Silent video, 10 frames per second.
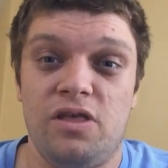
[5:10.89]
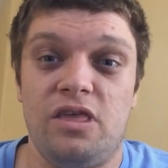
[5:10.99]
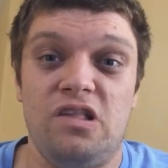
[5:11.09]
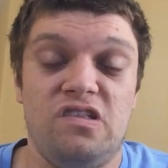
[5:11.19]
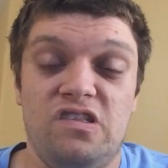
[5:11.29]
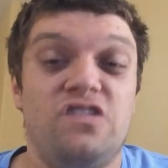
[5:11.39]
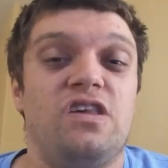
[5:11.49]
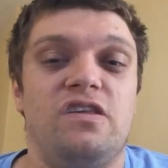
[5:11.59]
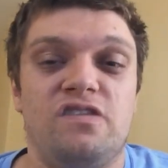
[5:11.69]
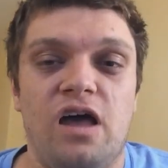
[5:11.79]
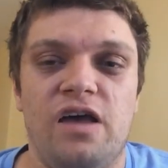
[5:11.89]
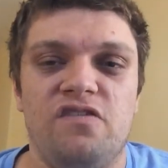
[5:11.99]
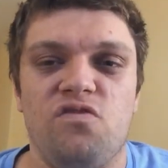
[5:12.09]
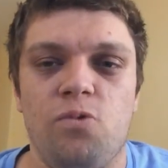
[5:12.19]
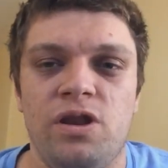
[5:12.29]
I think this is his
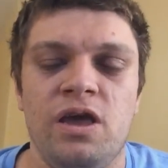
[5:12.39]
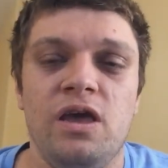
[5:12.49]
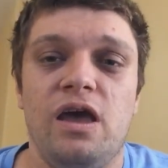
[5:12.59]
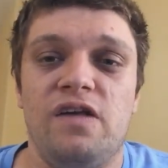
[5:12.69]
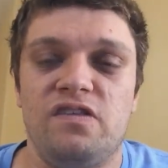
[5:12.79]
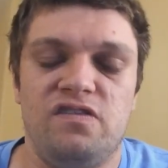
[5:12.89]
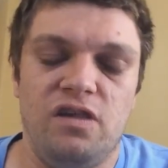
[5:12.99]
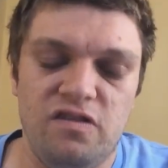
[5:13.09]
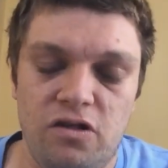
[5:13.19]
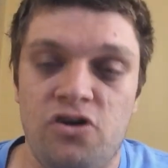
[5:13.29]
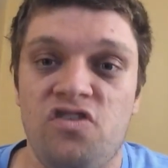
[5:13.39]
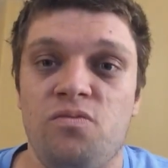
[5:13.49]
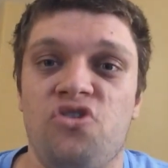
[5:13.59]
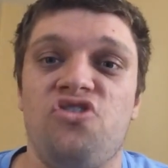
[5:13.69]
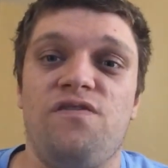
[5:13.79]
highest win, as his
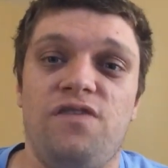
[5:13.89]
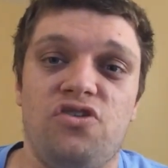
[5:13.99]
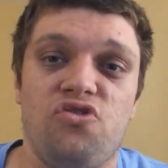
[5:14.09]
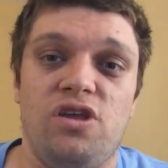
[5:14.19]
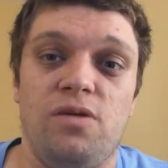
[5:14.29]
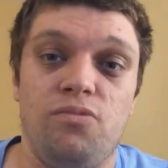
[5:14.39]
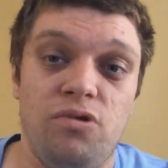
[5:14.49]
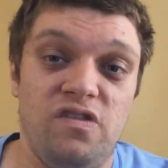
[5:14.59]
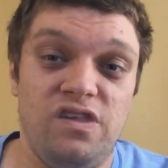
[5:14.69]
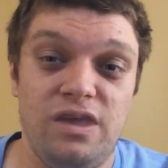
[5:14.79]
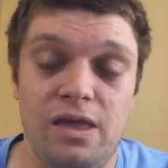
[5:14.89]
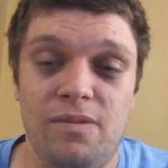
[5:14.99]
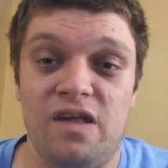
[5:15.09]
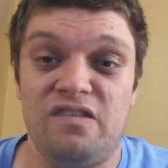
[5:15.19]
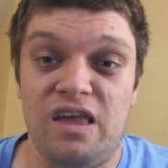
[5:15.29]
largest margin of victory in a Bundesliga
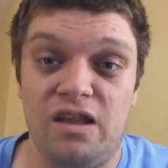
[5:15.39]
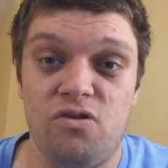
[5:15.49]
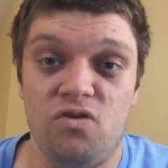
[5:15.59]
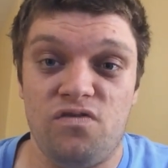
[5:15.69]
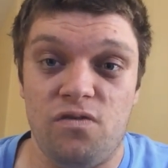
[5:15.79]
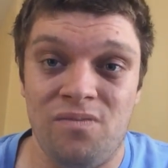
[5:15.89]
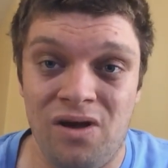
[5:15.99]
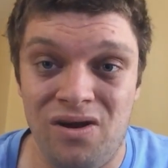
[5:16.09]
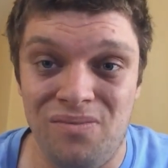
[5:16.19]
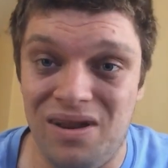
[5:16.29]
game as a head coach for Bayern.